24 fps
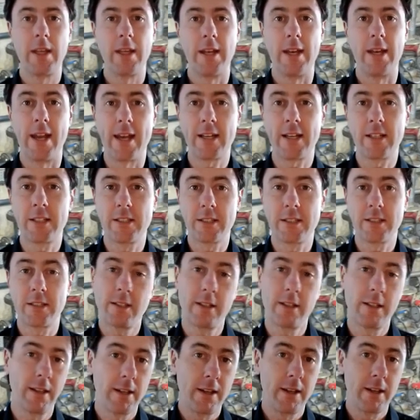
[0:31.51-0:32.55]
Next,
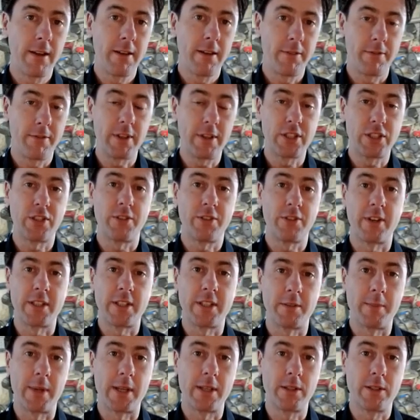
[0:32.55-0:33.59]
fix your
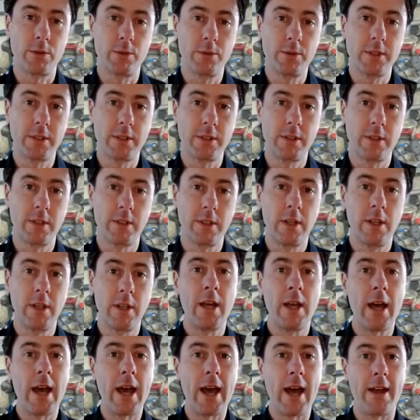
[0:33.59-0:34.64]
fundamentals
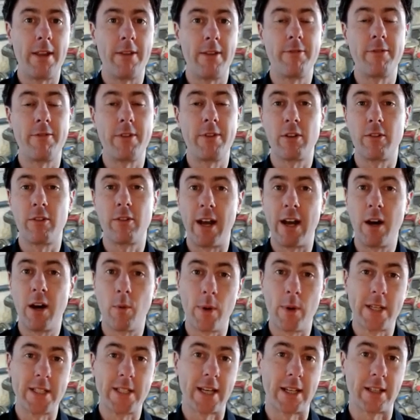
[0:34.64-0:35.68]
and figure out
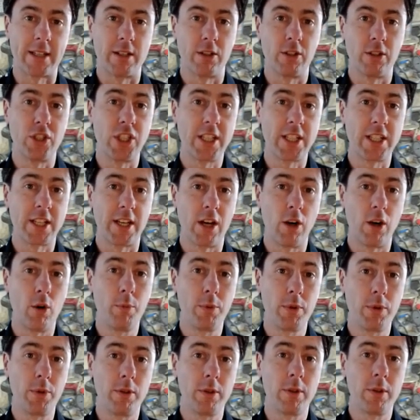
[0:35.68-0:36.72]
where technology can
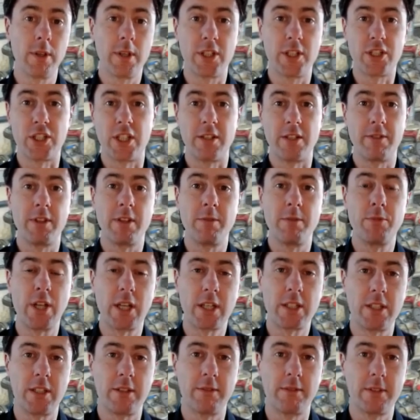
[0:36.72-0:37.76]
help you achieve the
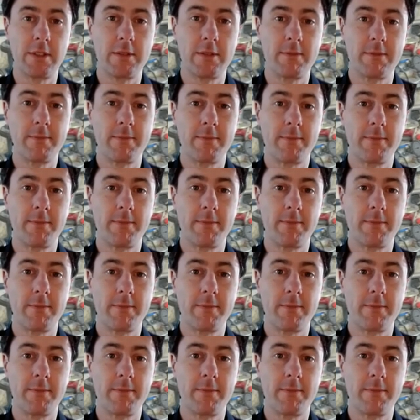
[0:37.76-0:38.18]
objectives.